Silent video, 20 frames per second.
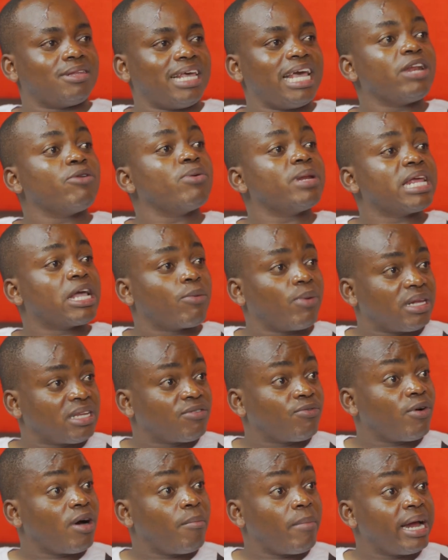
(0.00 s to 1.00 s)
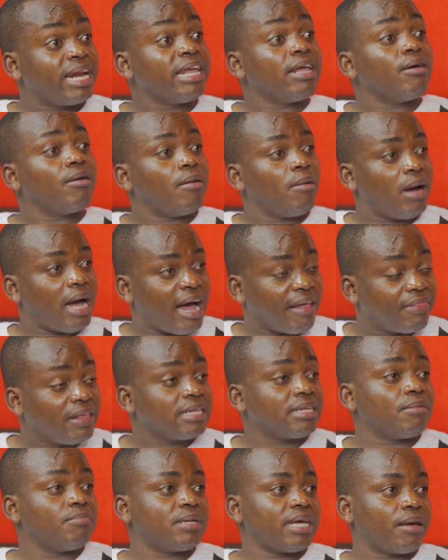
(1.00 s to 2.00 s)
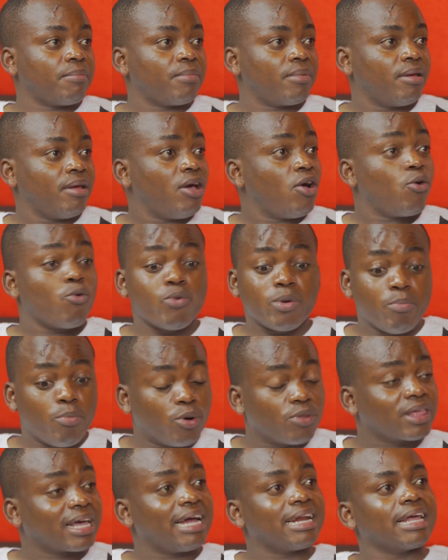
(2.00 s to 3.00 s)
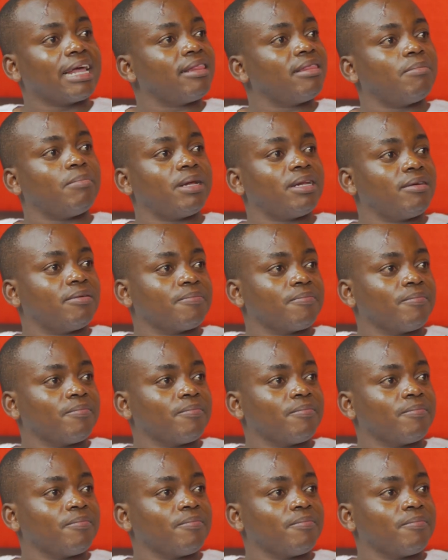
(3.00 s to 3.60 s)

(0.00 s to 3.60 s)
and we request for money at the same time, we both can get the money.